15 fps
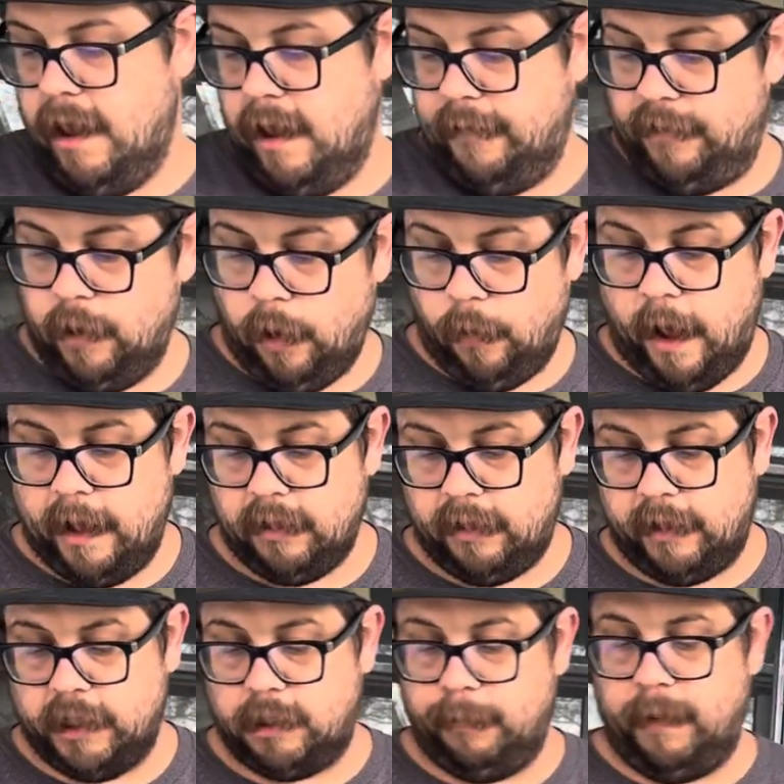If you don't want
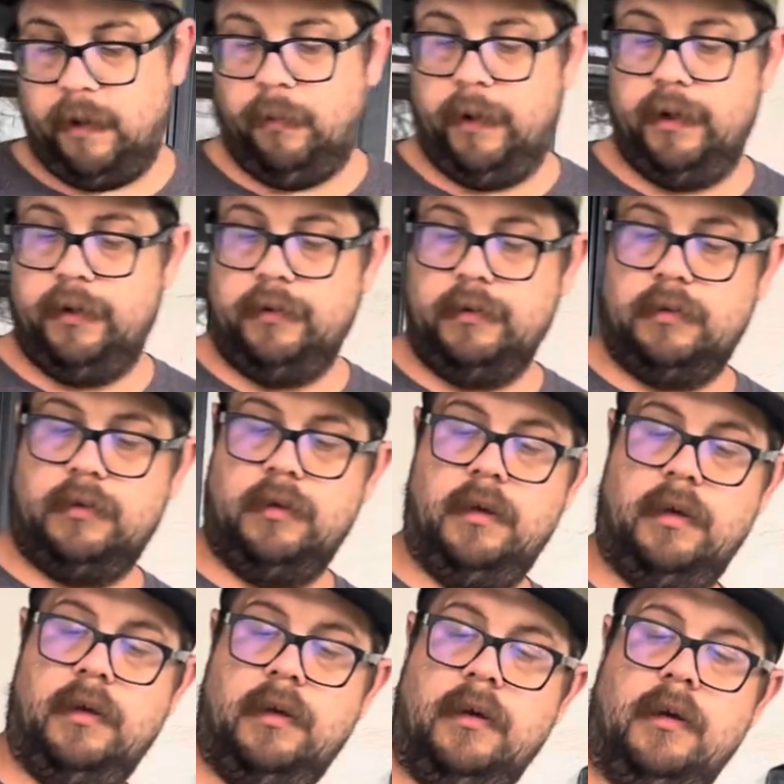such big wheels,
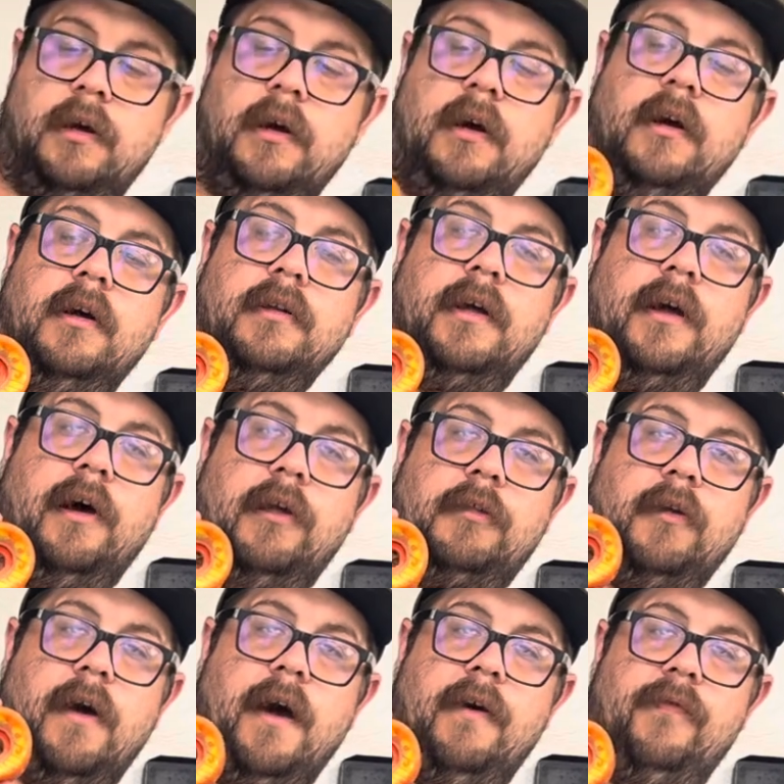they
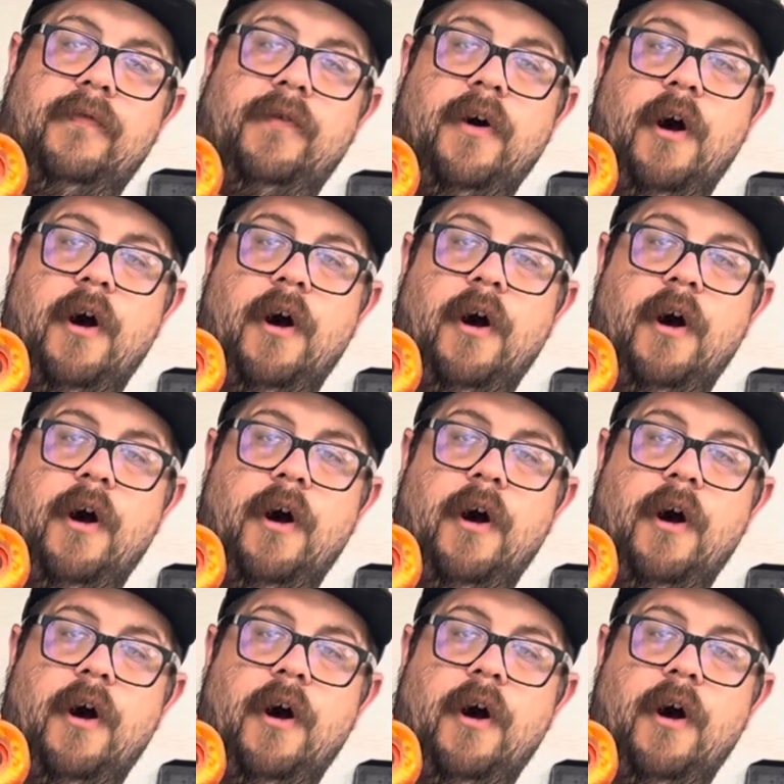also have